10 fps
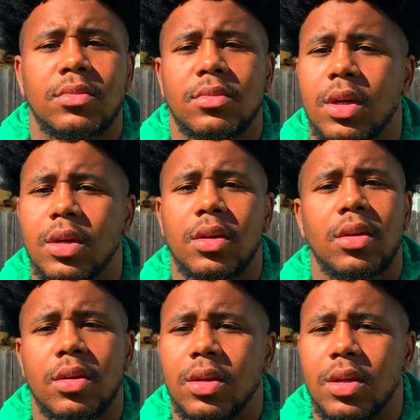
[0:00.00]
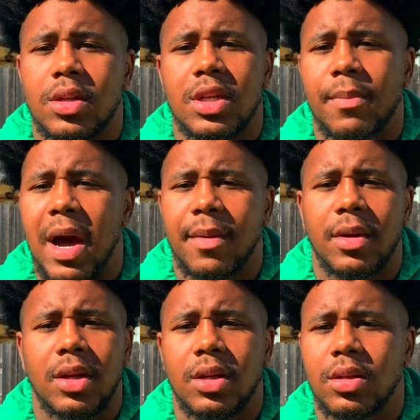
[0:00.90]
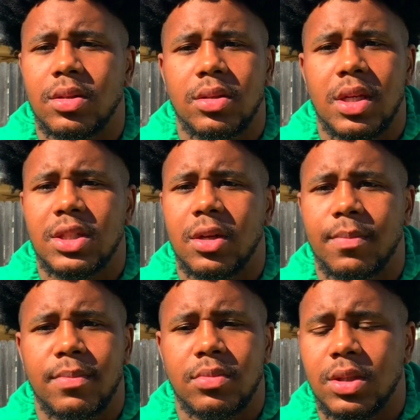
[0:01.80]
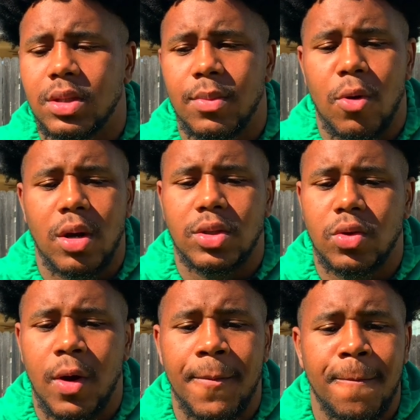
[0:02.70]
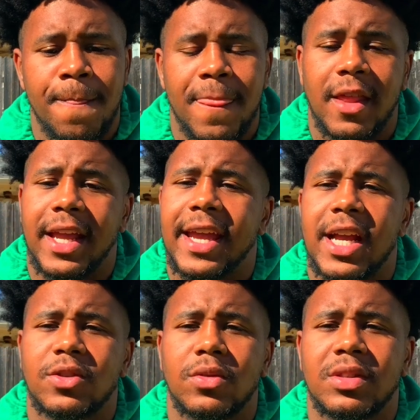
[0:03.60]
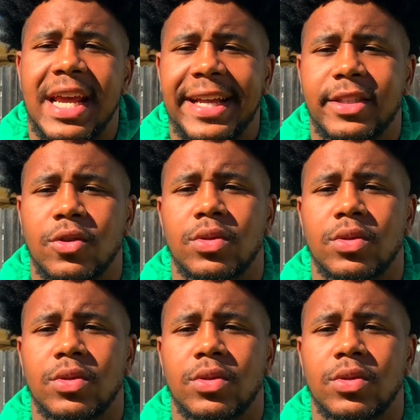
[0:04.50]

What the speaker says: To the bottom of get to the more of the story, they canceled day 2.